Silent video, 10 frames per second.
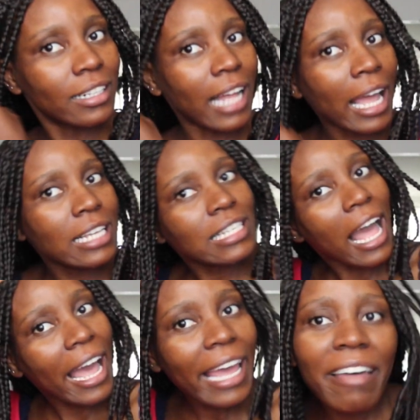Guys,
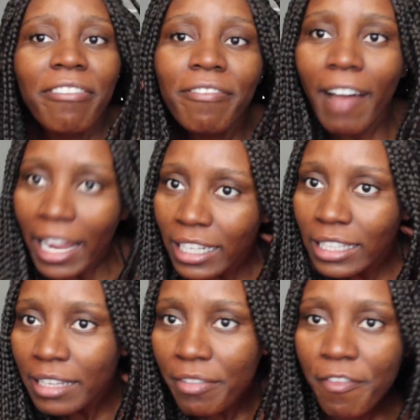I have
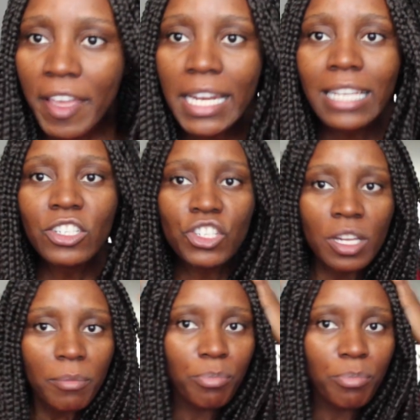finally finished